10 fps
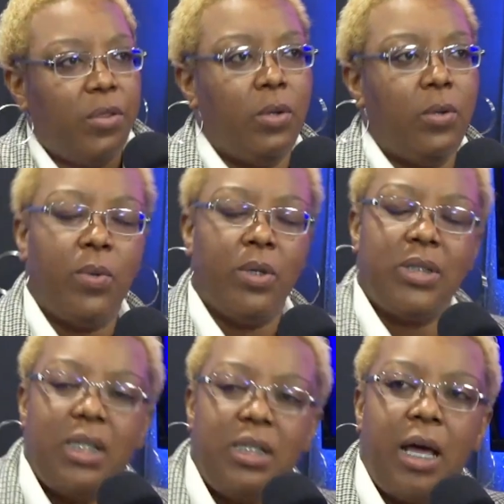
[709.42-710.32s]
you we'll
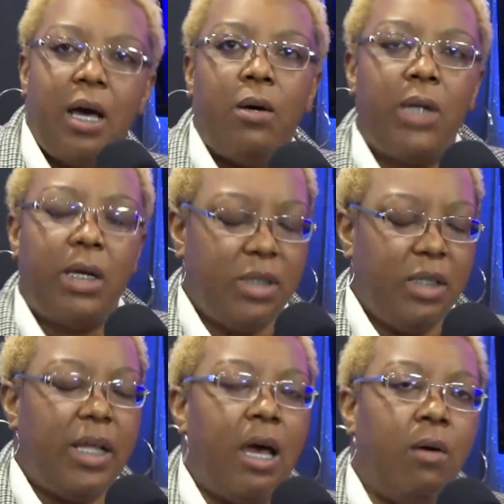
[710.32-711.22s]
sit down i'll sit
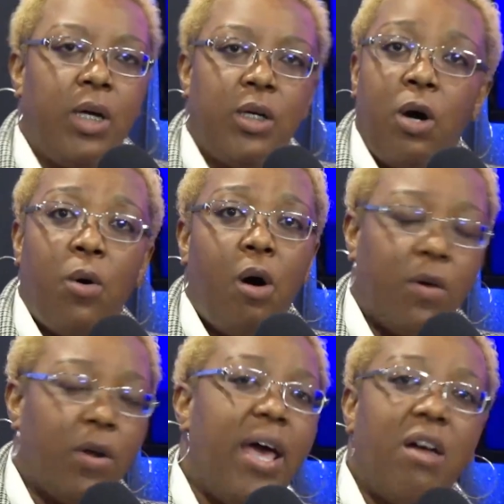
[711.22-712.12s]
down and go over
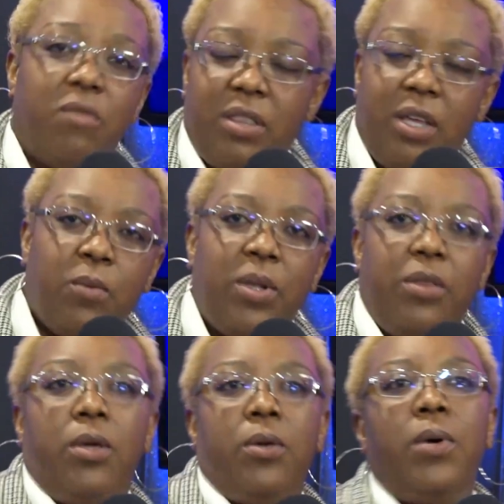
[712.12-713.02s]
everything with
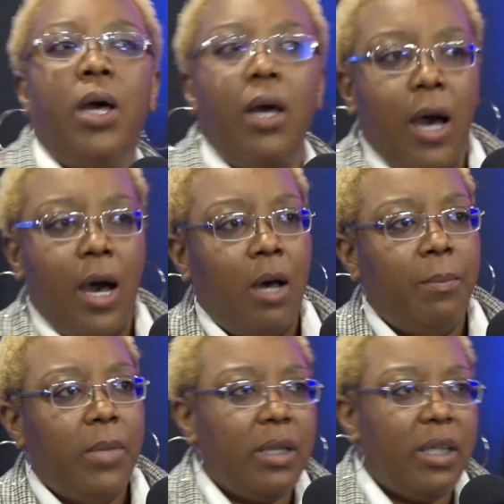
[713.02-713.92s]
you um,
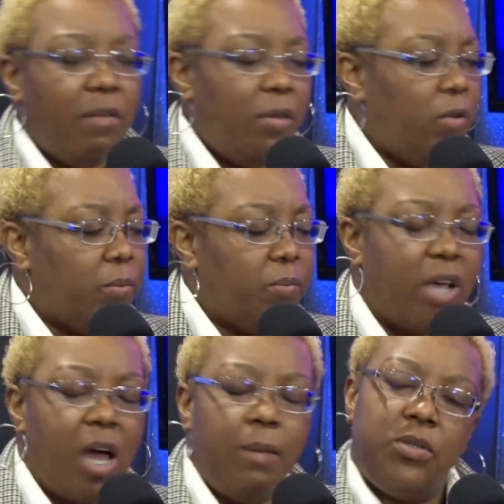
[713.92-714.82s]
and give you some
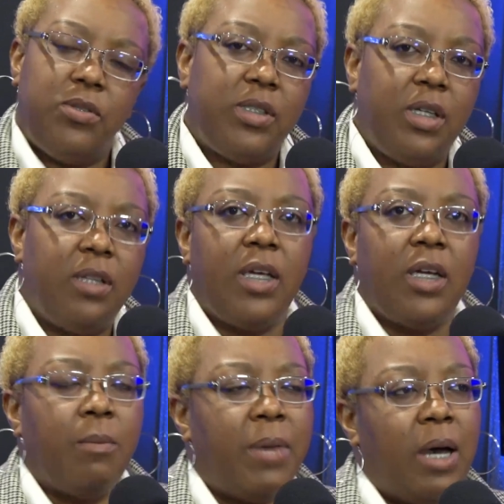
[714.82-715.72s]
time to sit and think
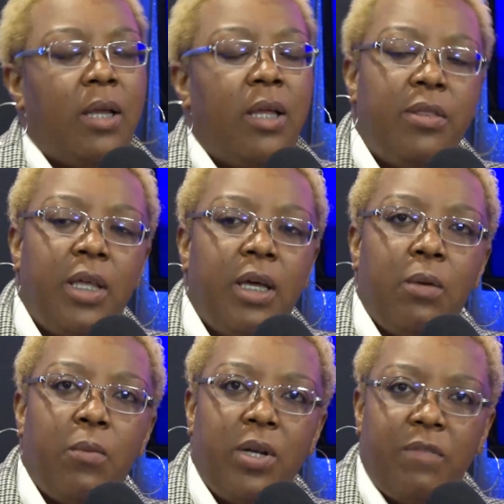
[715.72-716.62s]
about it and then
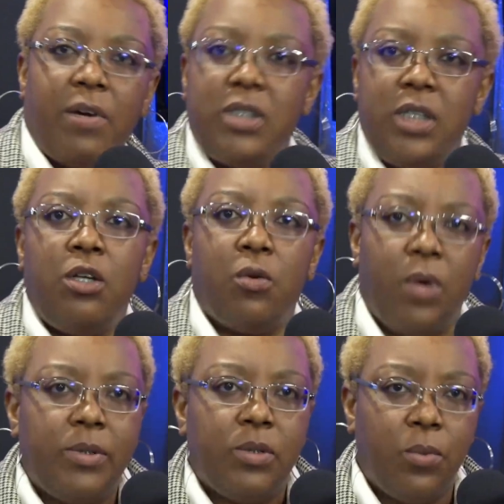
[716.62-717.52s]
one of our senior
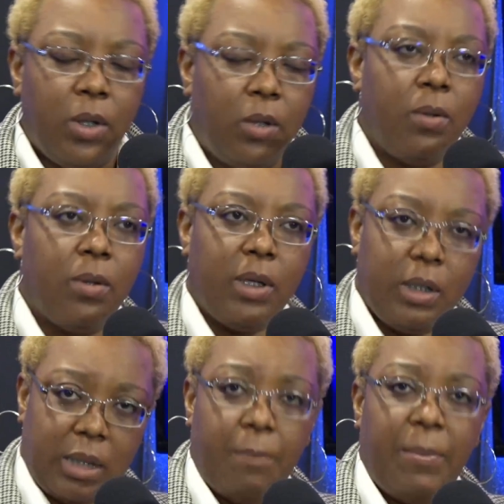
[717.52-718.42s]
reps will
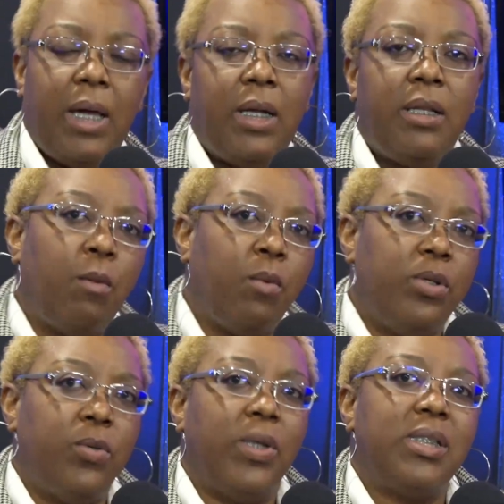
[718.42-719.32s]
come in and they will do
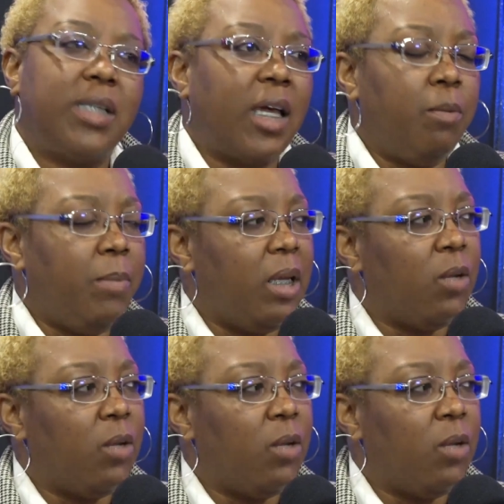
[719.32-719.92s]
a second meeting